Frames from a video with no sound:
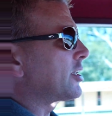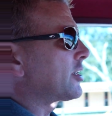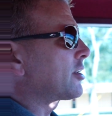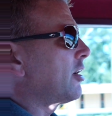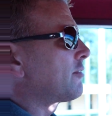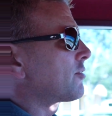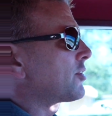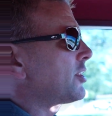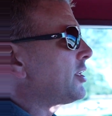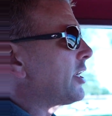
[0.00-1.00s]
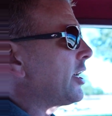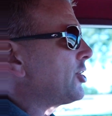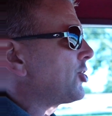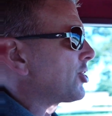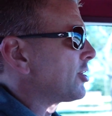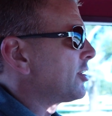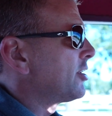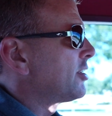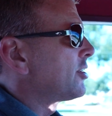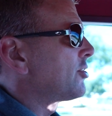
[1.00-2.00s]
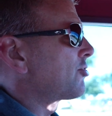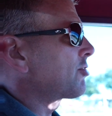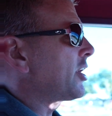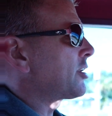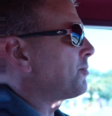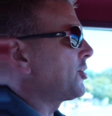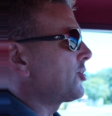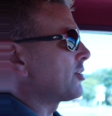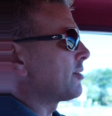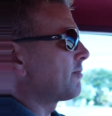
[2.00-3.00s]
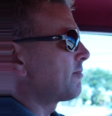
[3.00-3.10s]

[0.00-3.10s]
It covers the engine, the transmission,